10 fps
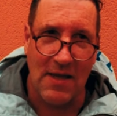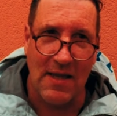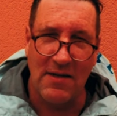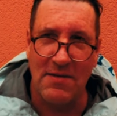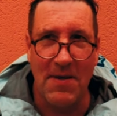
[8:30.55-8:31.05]

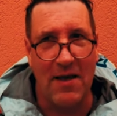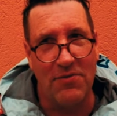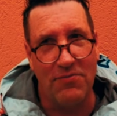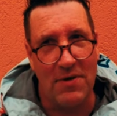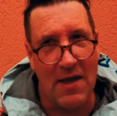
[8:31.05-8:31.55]
And it's about
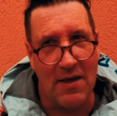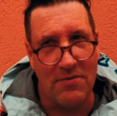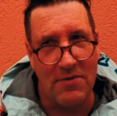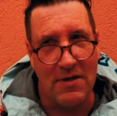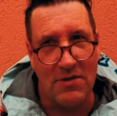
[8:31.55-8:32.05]

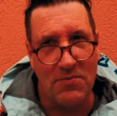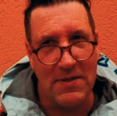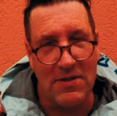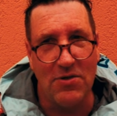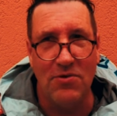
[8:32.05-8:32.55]

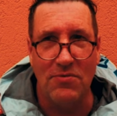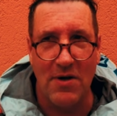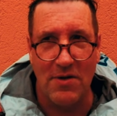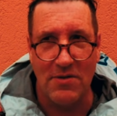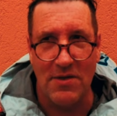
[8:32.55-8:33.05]
320
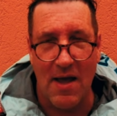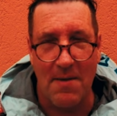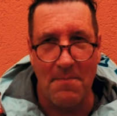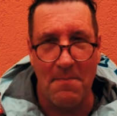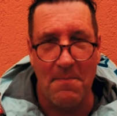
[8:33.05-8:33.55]
euros a
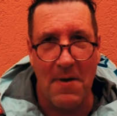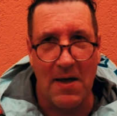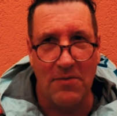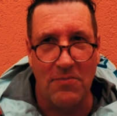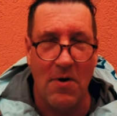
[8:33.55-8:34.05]
month.